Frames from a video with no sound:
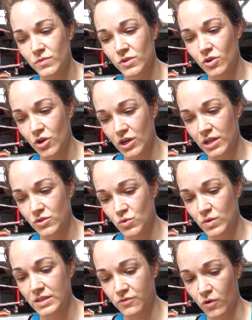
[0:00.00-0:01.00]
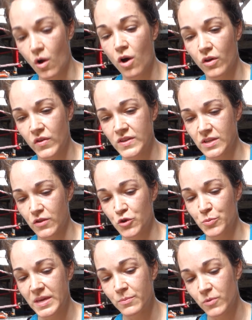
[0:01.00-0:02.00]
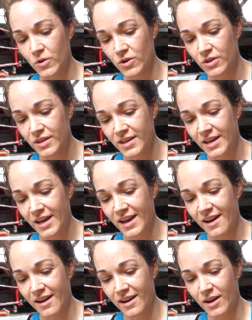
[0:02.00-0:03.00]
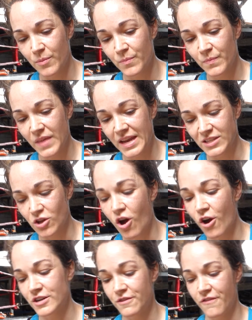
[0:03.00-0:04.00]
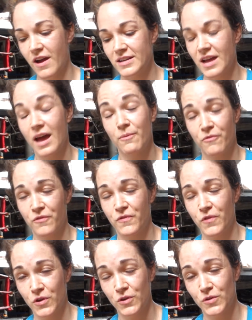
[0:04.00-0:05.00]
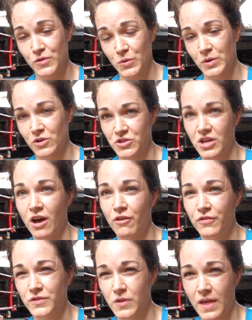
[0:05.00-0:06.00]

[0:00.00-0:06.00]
you're gonna do this for all of these other people, and it's hard to find time for you to do it yourself. So